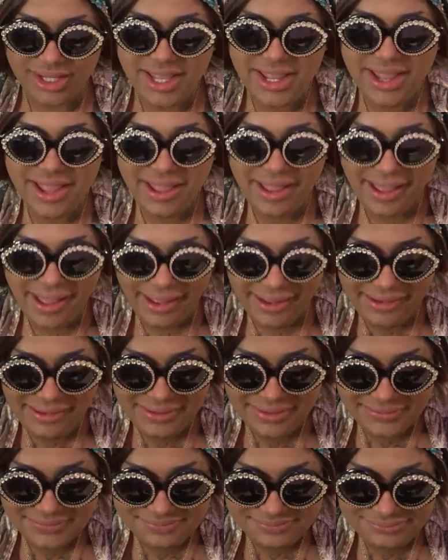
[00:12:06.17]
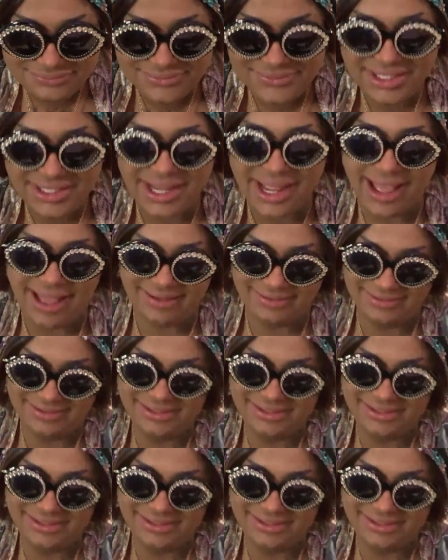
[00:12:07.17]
Yeah. Yeah.